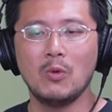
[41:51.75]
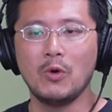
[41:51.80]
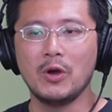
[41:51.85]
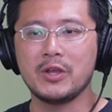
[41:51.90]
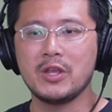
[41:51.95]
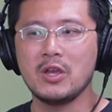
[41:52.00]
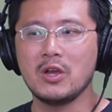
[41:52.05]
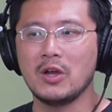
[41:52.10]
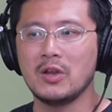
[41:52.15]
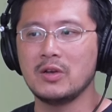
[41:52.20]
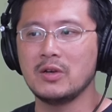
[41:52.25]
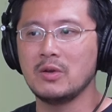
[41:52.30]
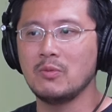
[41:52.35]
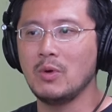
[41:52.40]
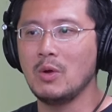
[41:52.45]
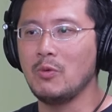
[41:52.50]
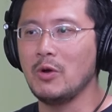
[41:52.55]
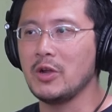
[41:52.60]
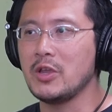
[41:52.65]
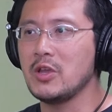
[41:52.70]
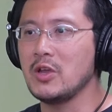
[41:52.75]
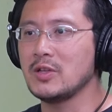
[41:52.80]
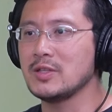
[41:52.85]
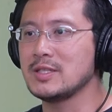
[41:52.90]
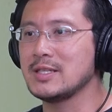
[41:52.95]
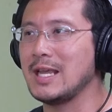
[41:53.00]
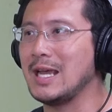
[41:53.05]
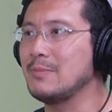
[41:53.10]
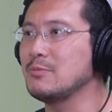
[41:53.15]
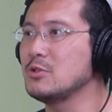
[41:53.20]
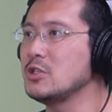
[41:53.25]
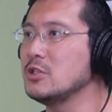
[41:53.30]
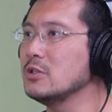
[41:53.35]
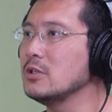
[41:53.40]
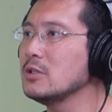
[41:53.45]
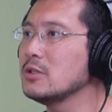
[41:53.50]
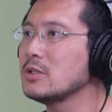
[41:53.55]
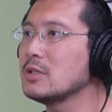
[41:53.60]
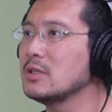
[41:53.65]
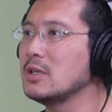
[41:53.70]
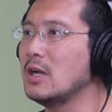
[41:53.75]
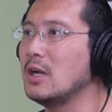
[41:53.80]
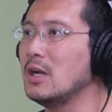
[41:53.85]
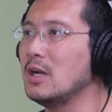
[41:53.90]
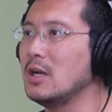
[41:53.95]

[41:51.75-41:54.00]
we're working on we're working on Scam Shield.